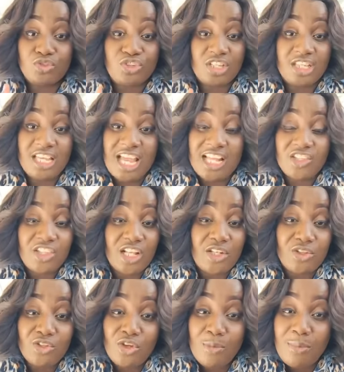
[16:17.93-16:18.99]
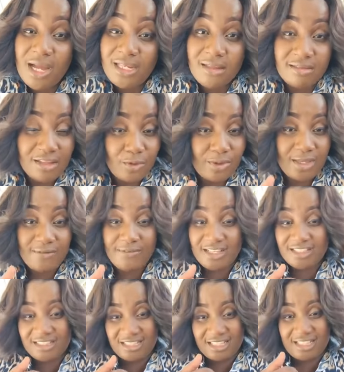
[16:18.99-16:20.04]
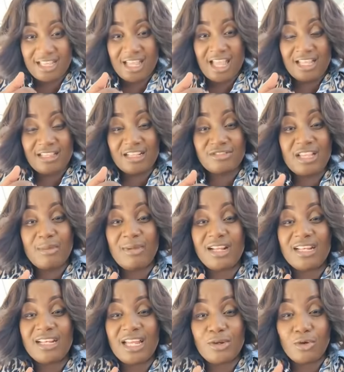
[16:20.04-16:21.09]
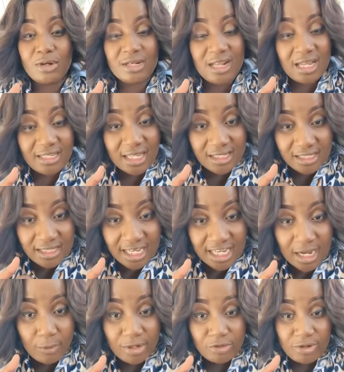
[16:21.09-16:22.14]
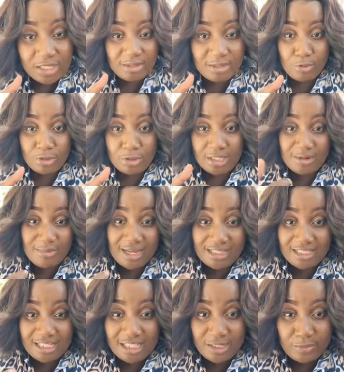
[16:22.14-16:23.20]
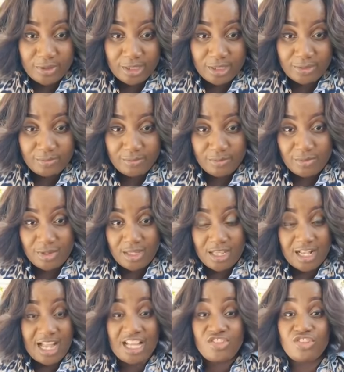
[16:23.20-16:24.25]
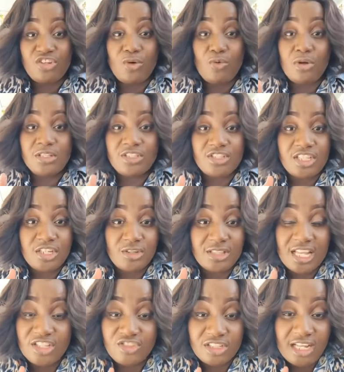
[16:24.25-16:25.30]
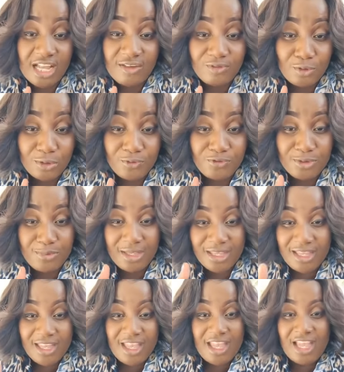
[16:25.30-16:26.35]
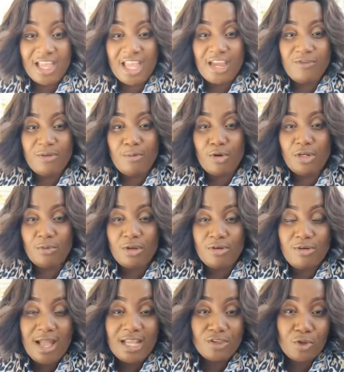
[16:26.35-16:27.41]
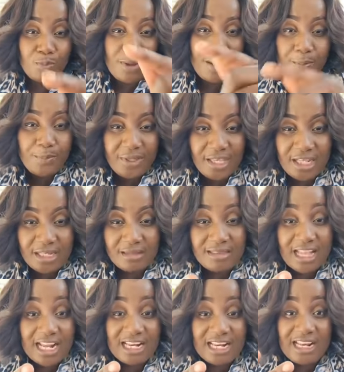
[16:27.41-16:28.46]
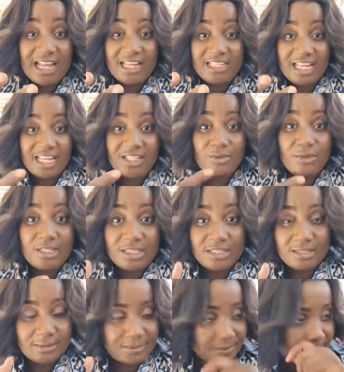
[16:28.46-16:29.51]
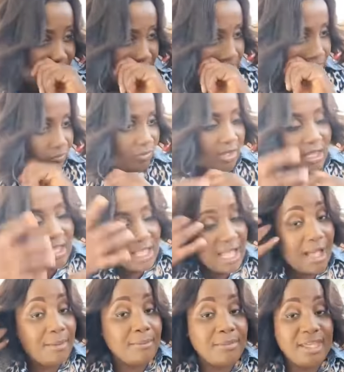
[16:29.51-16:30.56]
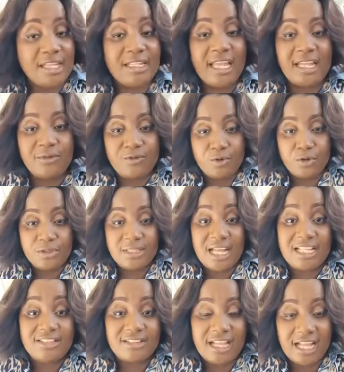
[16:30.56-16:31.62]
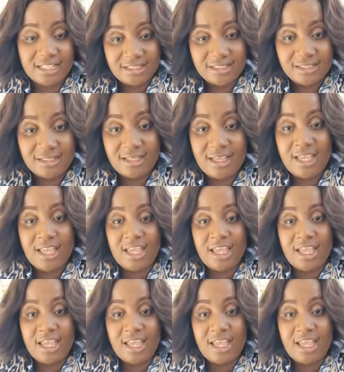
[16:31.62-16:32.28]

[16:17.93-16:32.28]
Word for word: She can't tell nobody say whatever. That's why I Claudia, Claudia the day when we money them I deal with. Because she not all secret and she not have none for me. Every morning we write up and PLS a Claudia do it. And me there in front and tats.